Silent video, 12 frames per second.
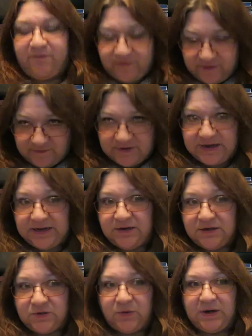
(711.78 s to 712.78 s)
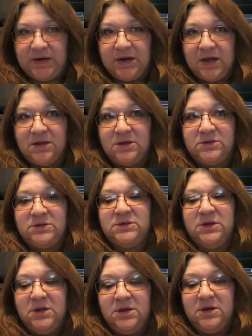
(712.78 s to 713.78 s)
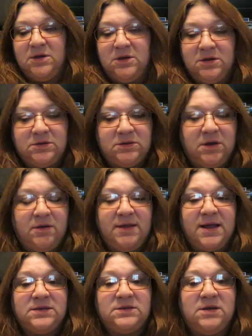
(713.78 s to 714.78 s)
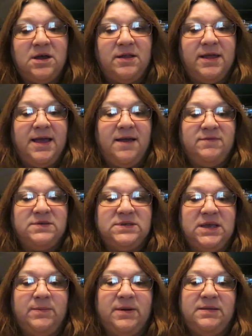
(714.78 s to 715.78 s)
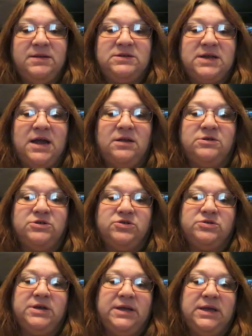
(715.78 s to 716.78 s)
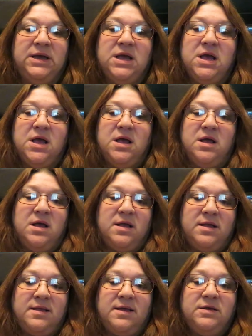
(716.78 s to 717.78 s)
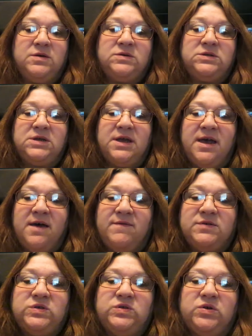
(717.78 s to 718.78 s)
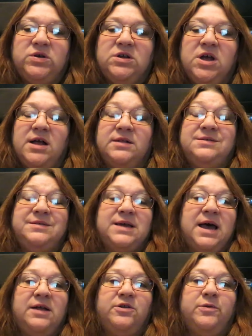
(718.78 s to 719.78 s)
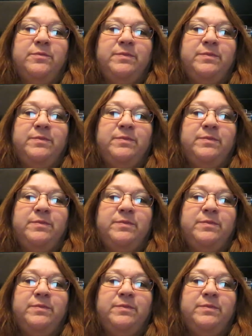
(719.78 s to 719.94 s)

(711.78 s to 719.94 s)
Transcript: 15 to $20. So that's all I have to say about the Dollar Tree. They used to have a store called Dollar